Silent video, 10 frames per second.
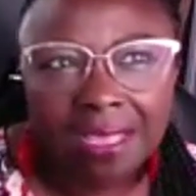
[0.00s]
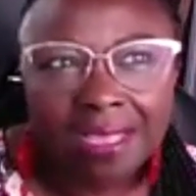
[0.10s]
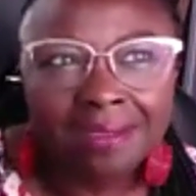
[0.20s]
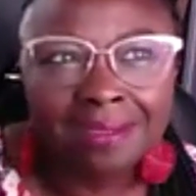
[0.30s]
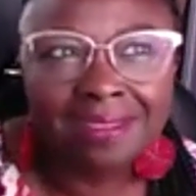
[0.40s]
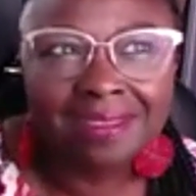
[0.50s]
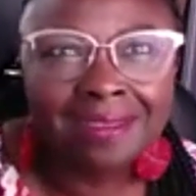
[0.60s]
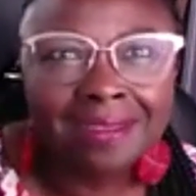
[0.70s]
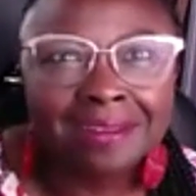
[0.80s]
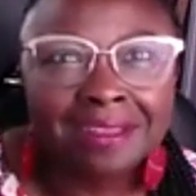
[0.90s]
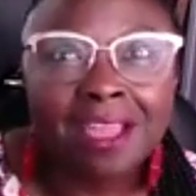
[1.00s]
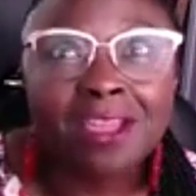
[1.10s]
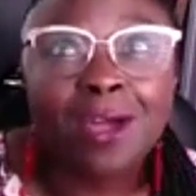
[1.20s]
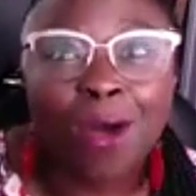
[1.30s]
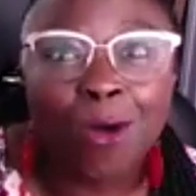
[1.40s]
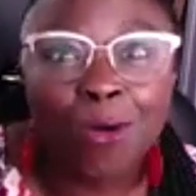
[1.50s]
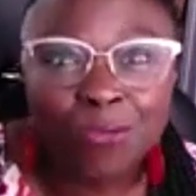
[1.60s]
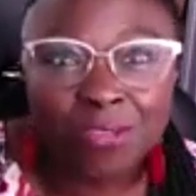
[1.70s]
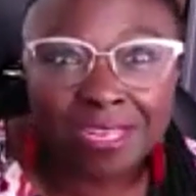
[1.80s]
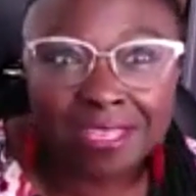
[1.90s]
And then
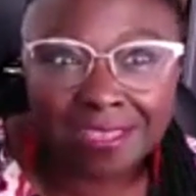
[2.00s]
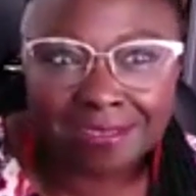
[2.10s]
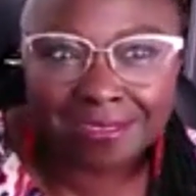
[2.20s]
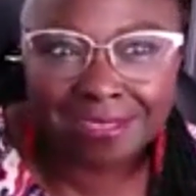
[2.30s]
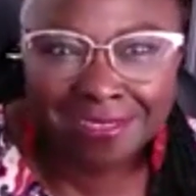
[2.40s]
COVID hit.